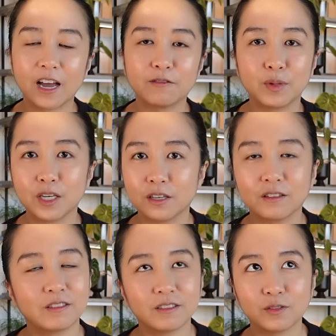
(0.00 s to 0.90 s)
I've
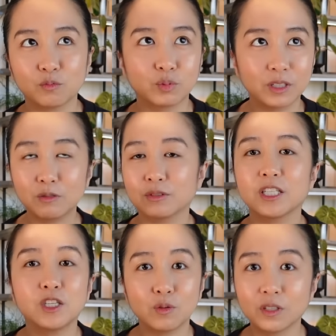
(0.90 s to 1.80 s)
been really
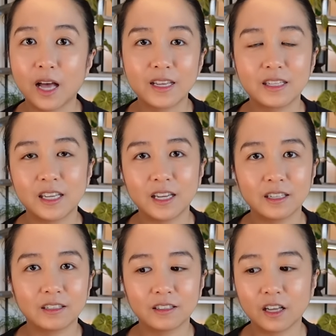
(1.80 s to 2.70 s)
really utilizing